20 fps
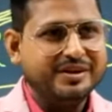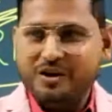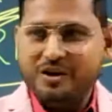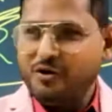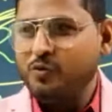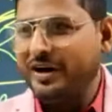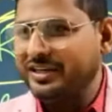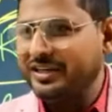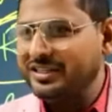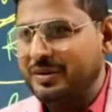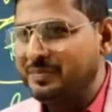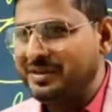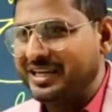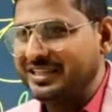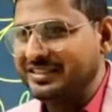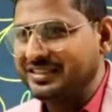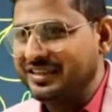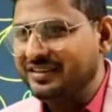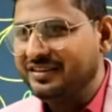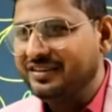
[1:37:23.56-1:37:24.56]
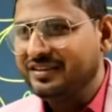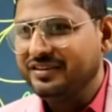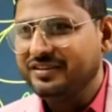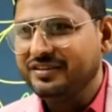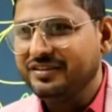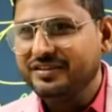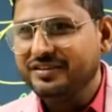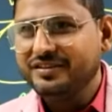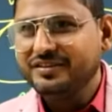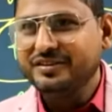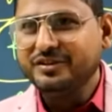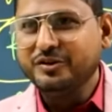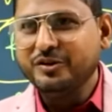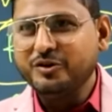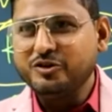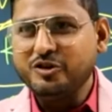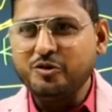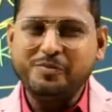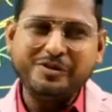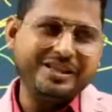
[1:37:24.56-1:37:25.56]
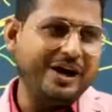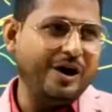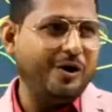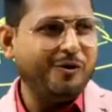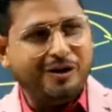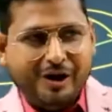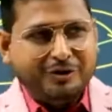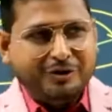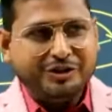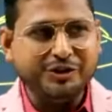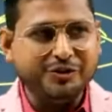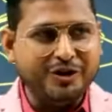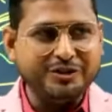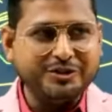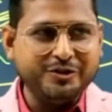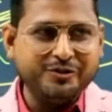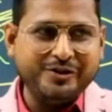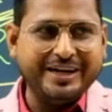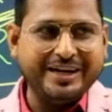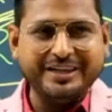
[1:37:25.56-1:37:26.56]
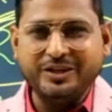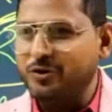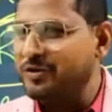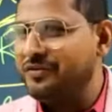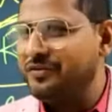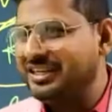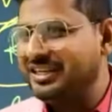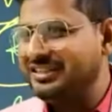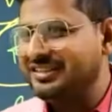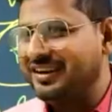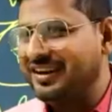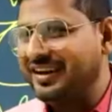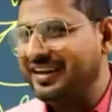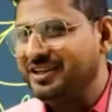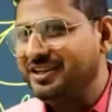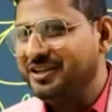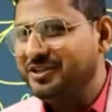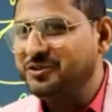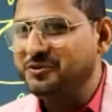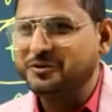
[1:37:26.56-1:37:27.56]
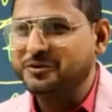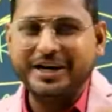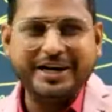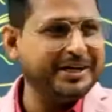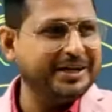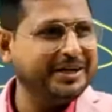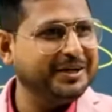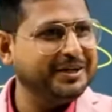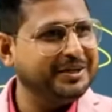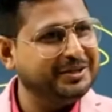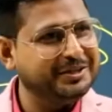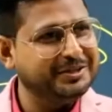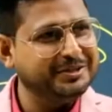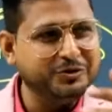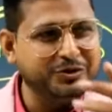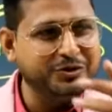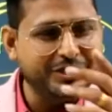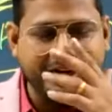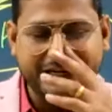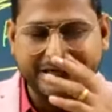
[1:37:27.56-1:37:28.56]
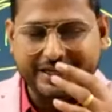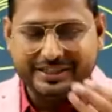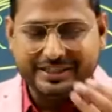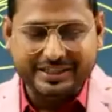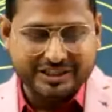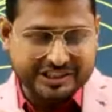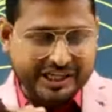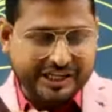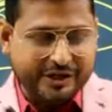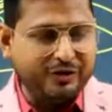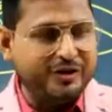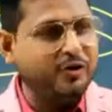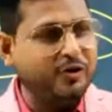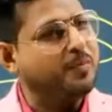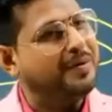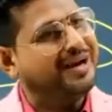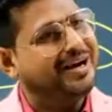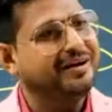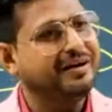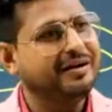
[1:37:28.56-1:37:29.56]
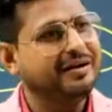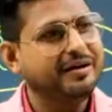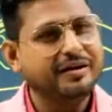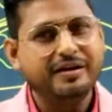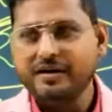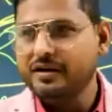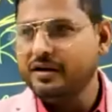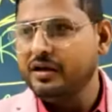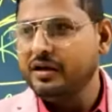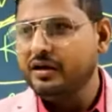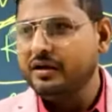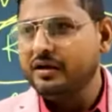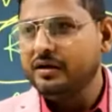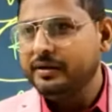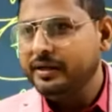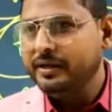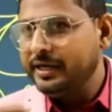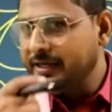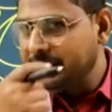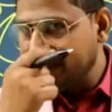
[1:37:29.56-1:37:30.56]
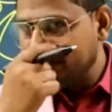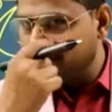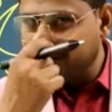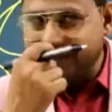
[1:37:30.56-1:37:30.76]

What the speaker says: application. So without launching also, you get a notification, right? You directly just click on open. It does not